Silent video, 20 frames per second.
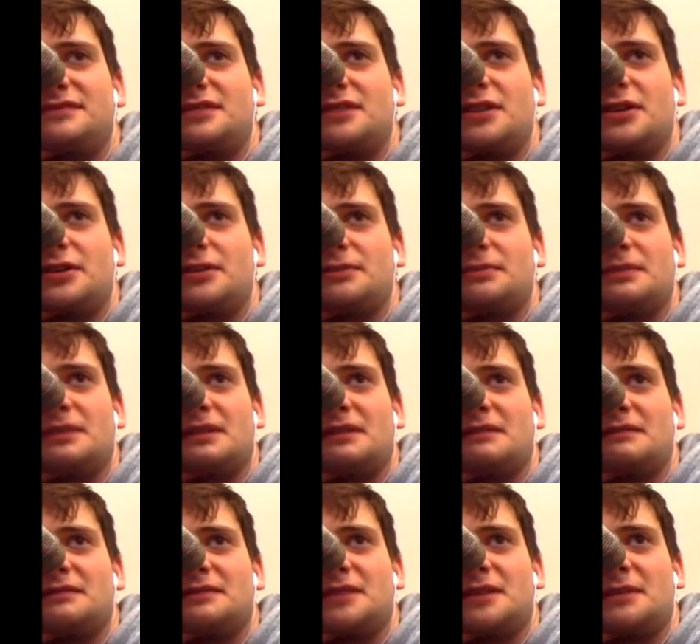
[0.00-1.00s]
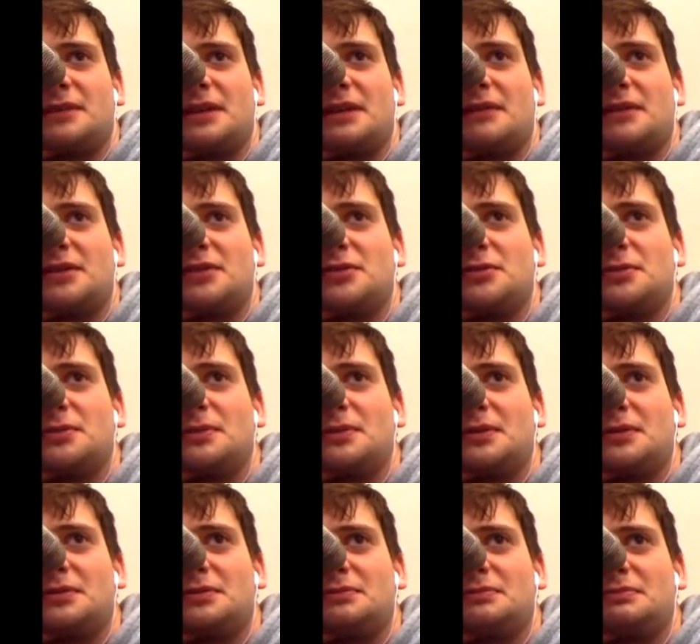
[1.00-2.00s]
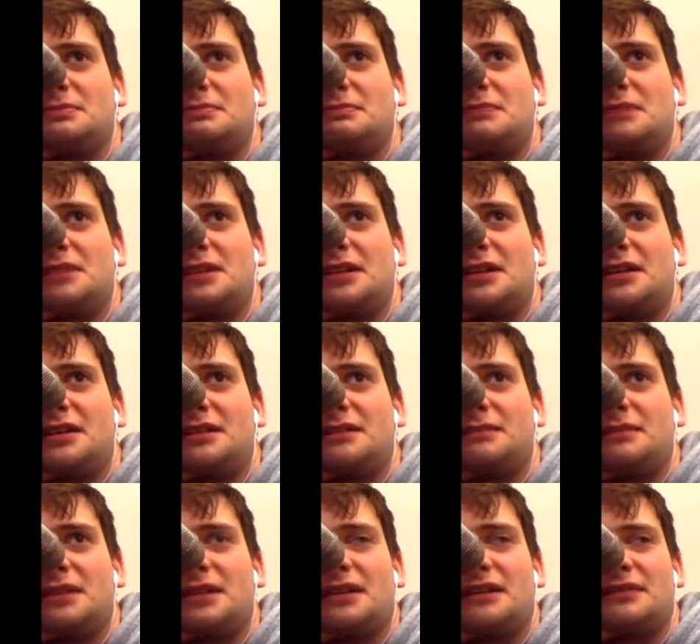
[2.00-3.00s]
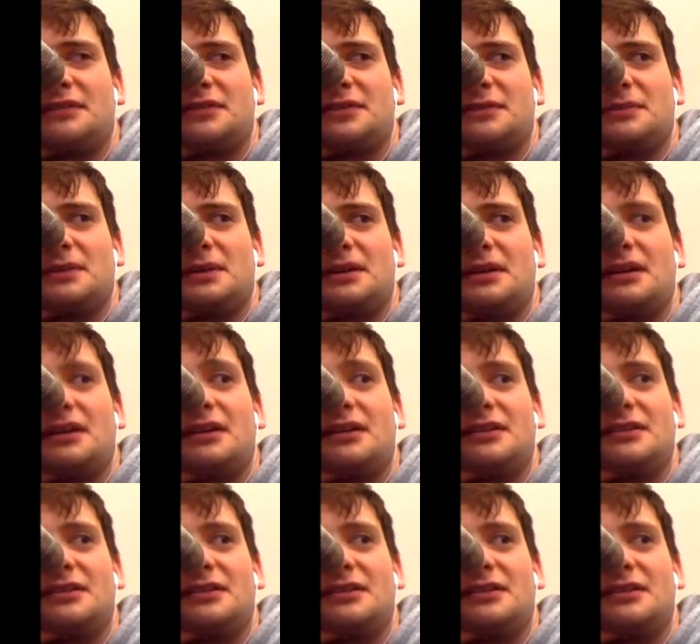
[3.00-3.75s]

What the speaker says: Nope. Tell me how many Super Bowl playoffs appearances.